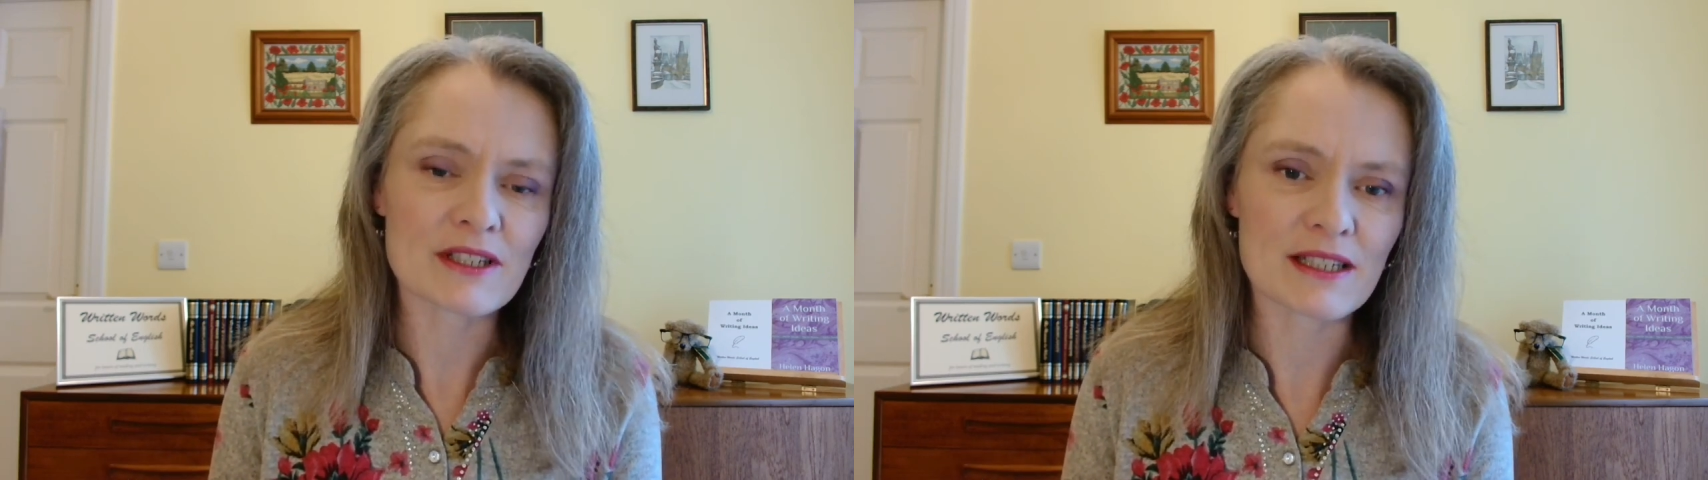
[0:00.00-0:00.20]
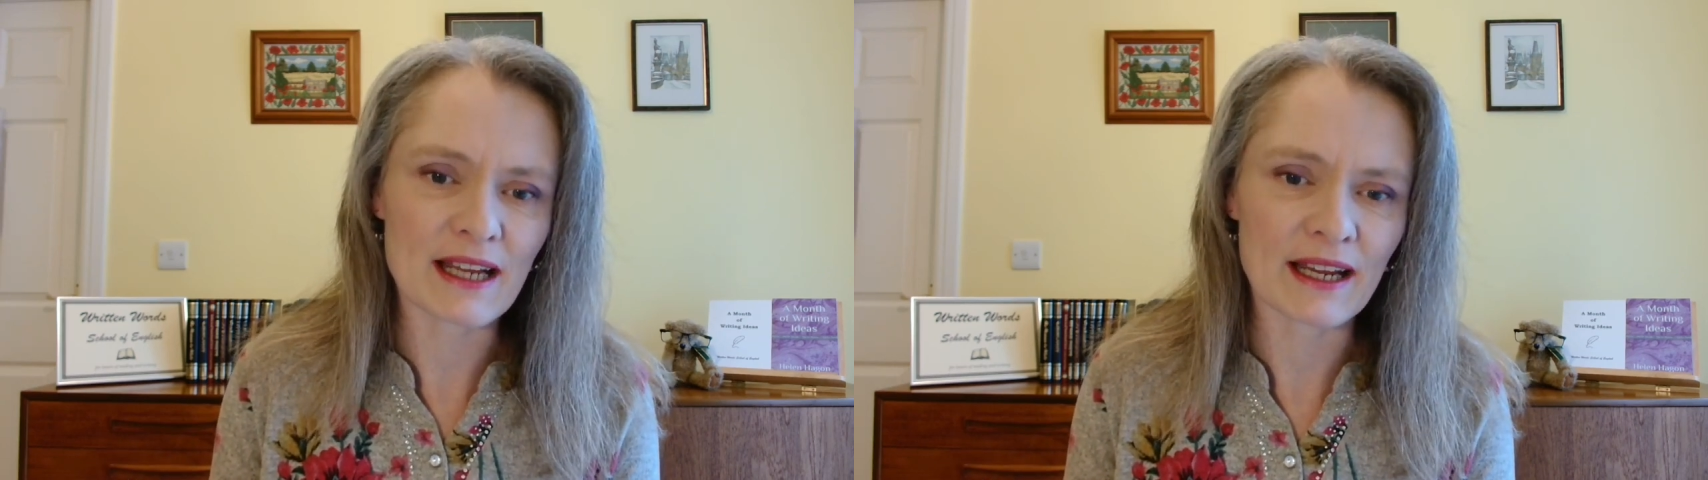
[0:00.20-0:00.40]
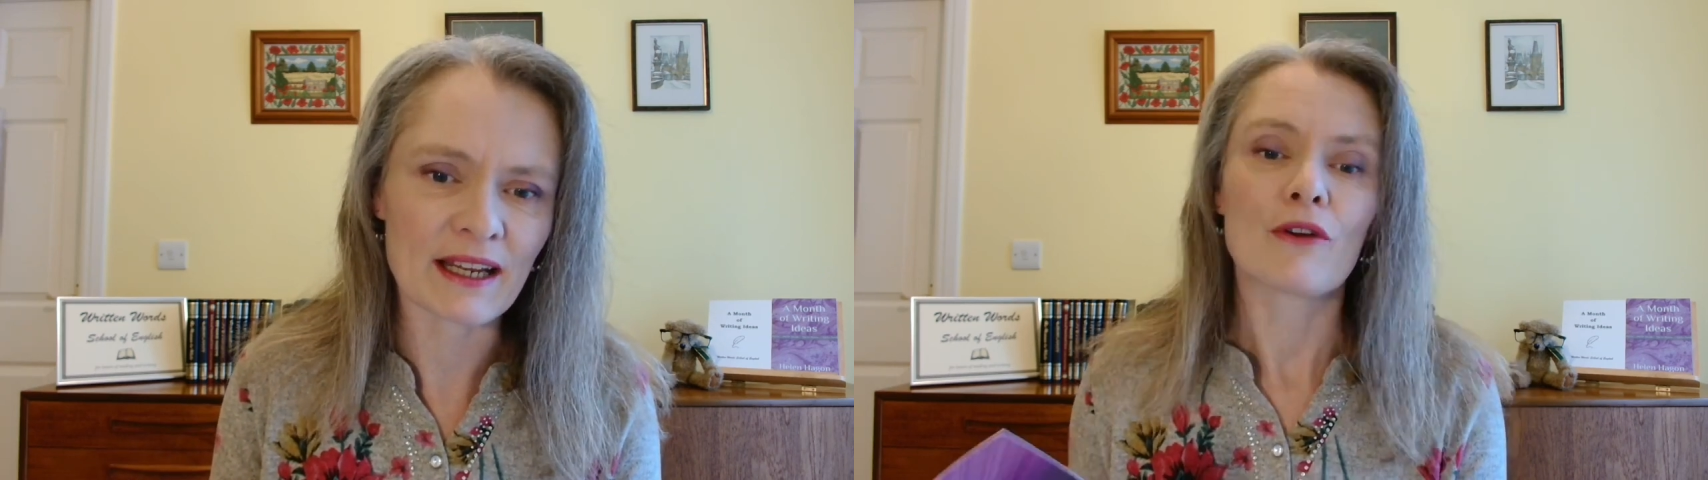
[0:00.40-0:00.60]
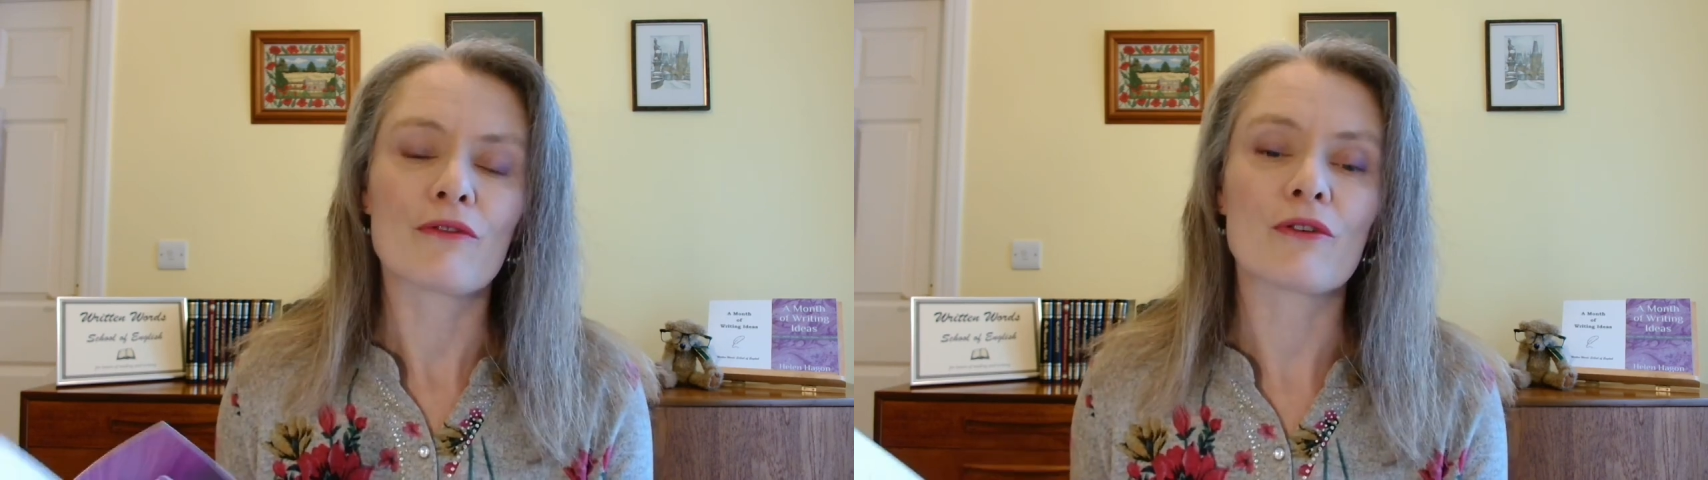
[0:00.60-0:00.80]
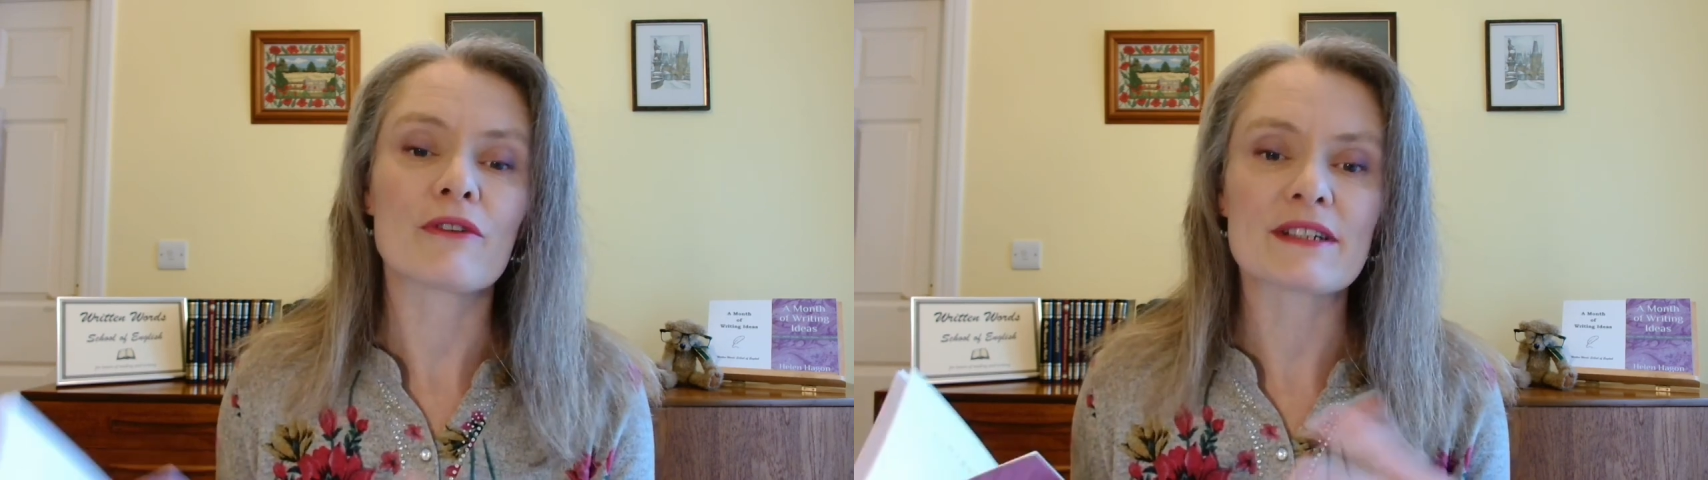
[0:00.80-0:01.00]
today.
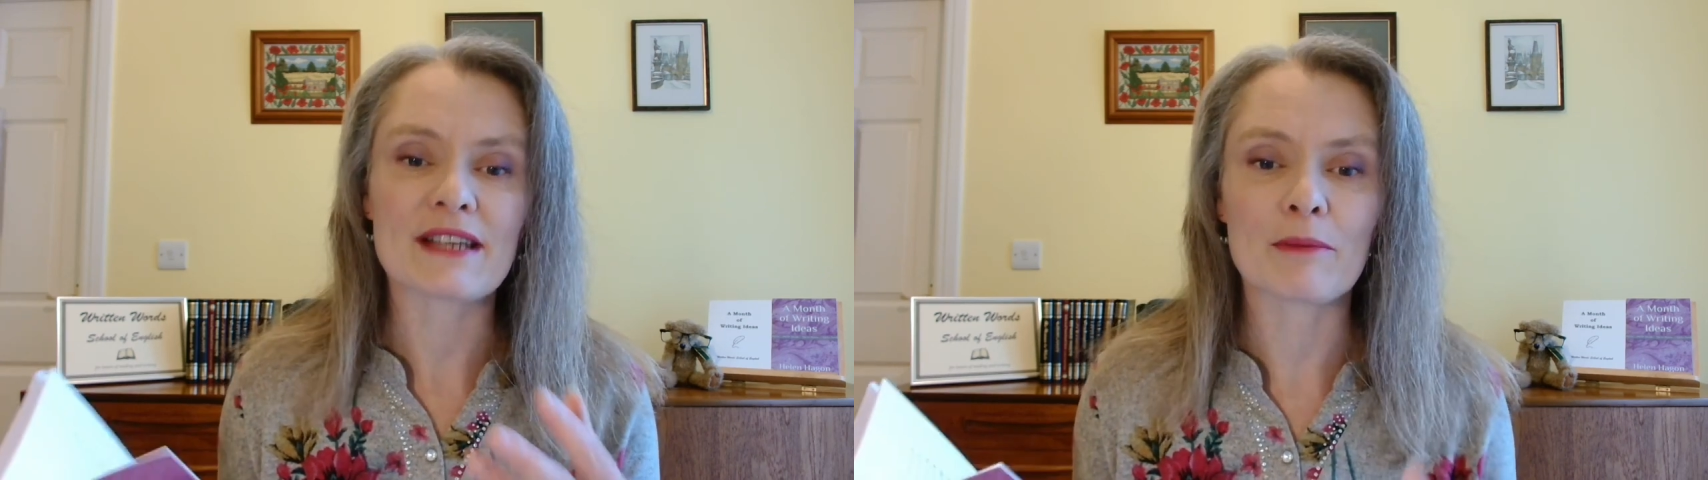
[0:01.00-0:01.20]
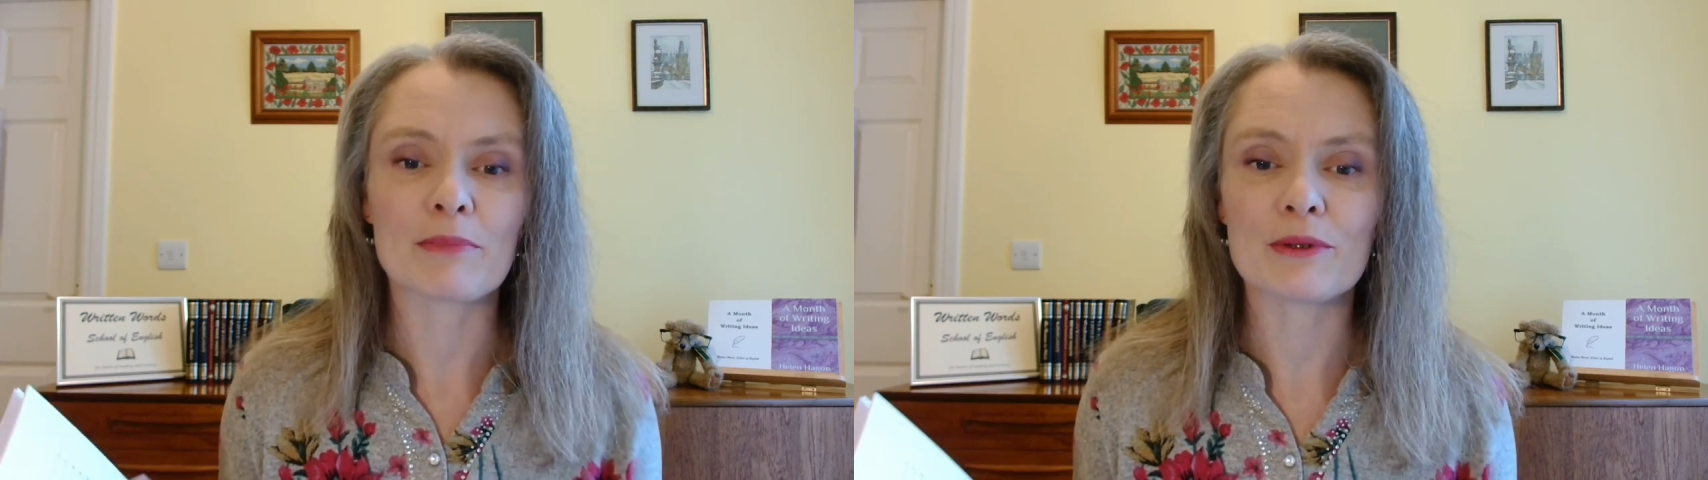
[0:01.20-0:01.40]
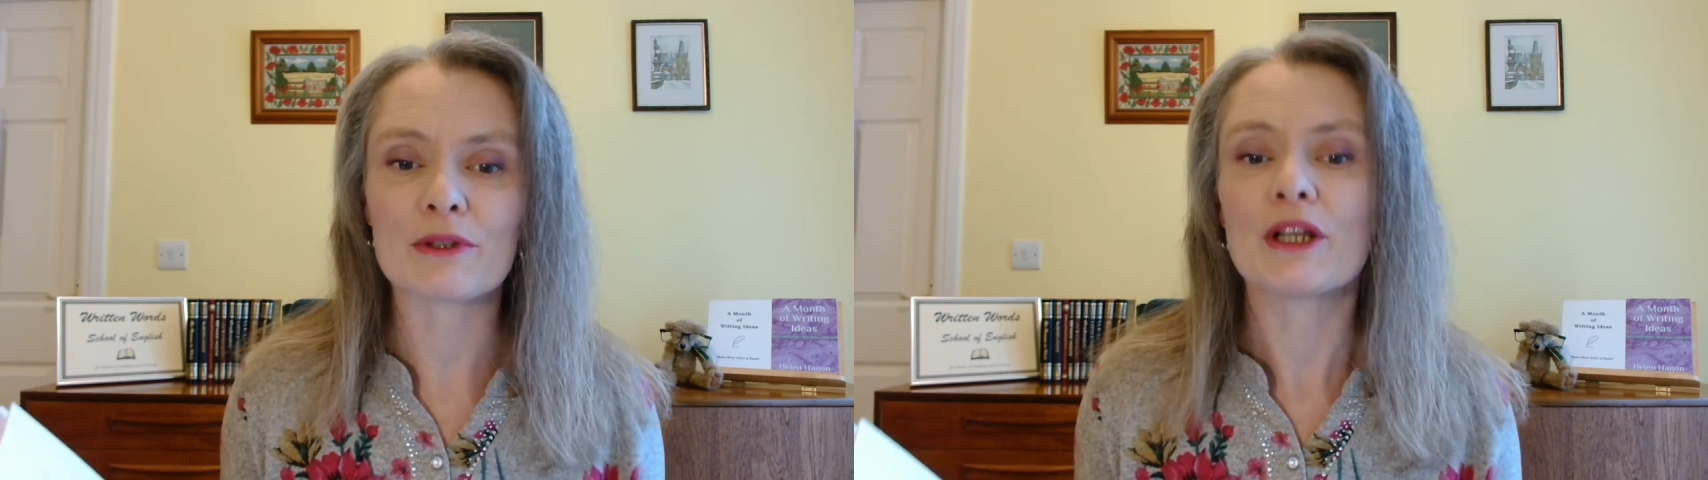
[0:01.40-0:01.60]
For example,